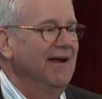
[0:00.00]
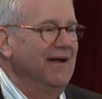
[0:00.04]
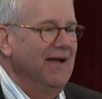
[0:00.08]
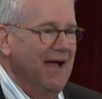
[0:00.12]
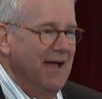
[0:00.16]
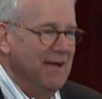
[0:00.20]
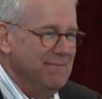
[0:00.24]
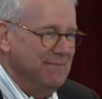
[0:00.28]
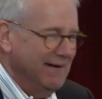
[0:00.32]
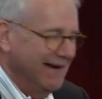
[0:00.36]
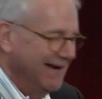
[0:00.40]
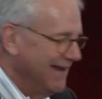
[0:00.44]
know,
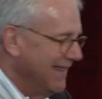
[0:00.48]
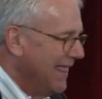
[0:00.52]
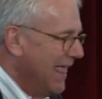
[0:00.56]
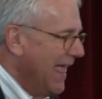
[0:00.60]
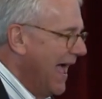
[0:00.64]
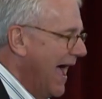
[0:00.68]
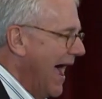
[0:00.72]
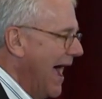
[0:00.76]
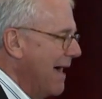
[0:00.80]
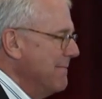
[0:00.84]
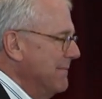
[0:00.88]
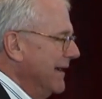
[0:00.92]
I mean,
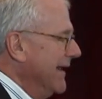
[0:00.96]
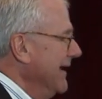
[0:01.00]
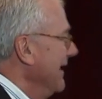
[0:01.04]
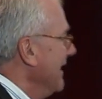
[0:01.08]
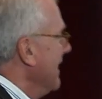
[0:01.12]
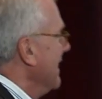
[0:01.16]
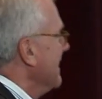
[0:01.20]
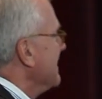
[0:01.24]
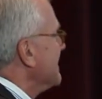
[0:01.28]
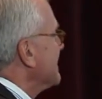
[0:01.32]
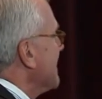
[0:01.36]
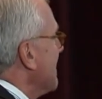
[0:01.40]
I mean,
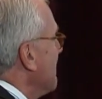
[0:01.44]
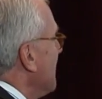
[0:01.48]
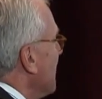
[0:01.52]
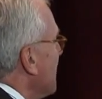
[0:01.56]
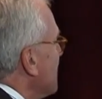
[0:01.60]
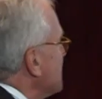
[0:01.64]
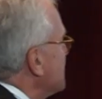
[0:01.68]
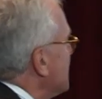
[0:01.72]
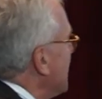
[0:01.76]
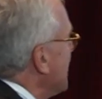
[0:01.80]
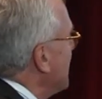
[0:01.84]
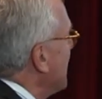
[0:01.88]
some of
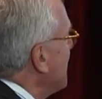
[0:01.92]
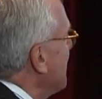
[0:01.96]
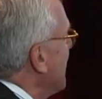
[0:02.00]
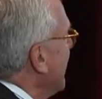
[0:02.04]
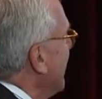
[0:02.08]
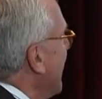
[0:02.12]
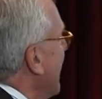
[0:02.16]
those people may